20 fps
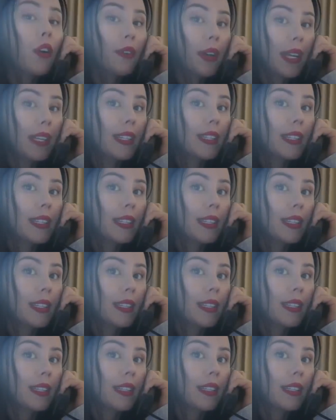All right.
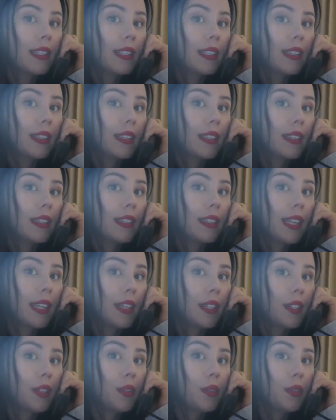
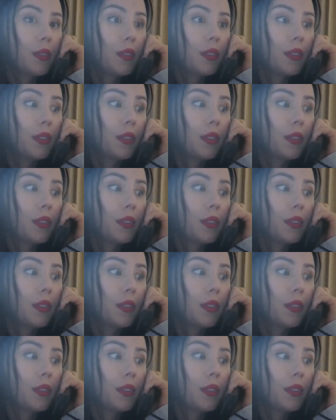Thank you.